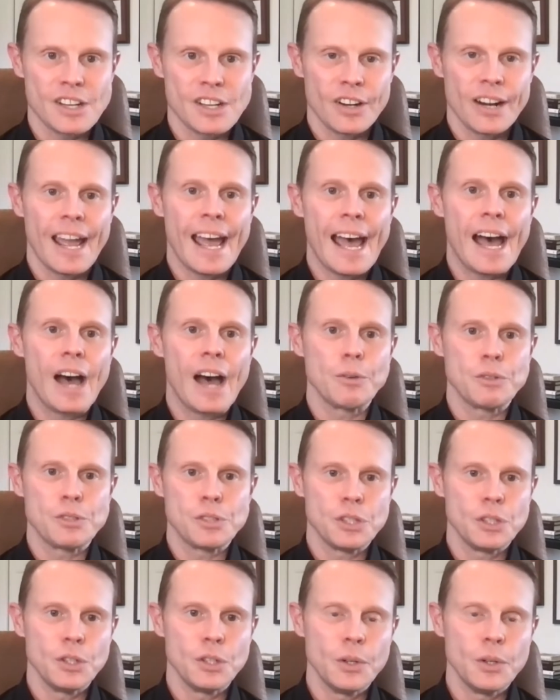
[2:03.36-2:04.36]
on how
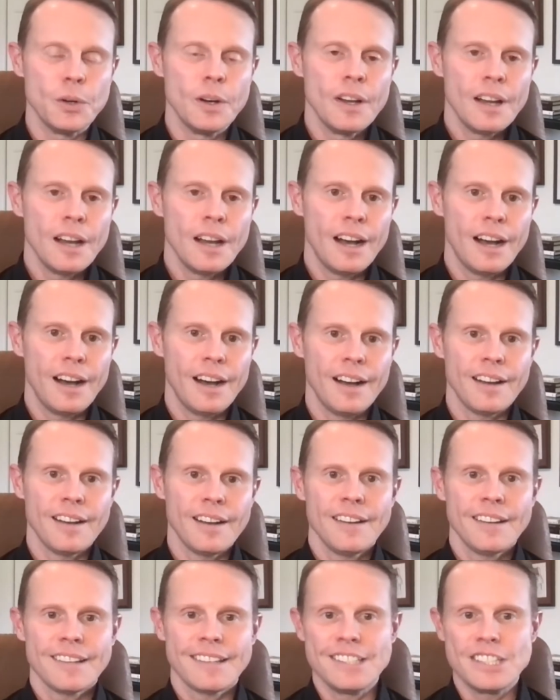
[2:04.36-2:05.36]
to
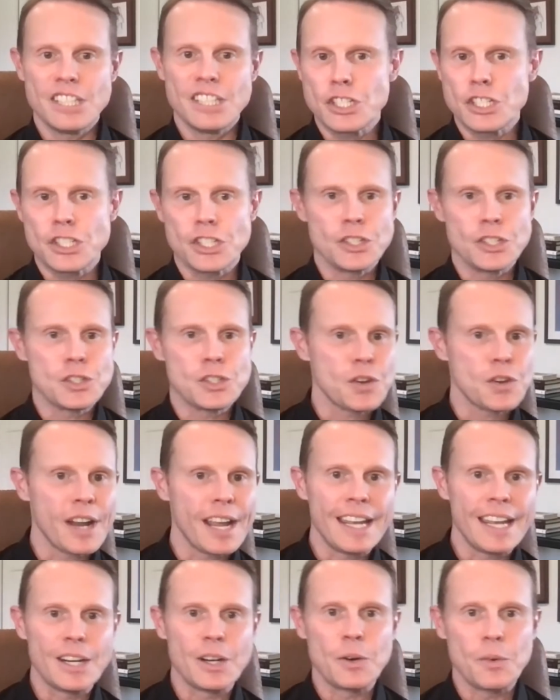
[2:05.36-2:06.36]
condition,
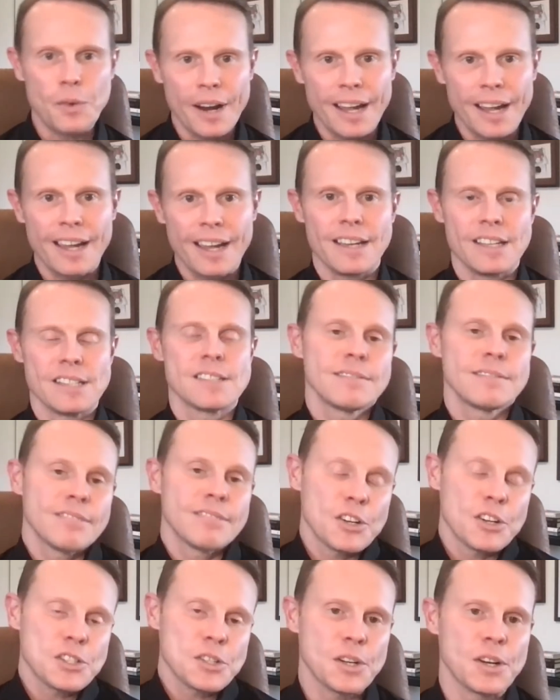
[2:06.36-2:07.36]
train, and raise
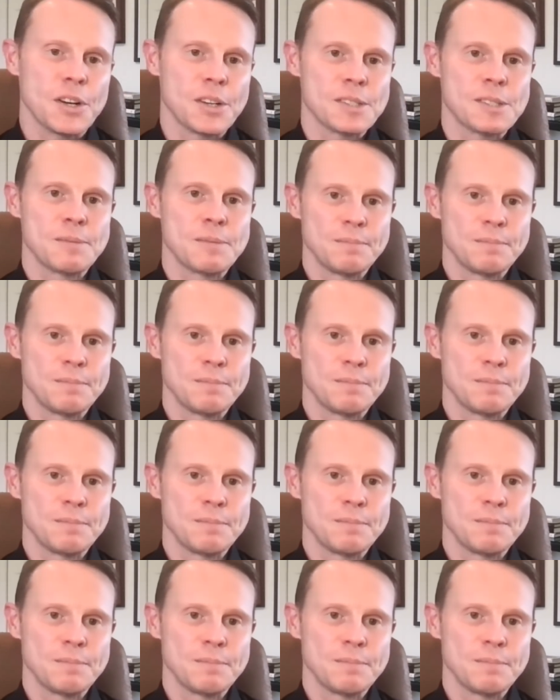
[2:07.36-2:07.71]
our show dogs.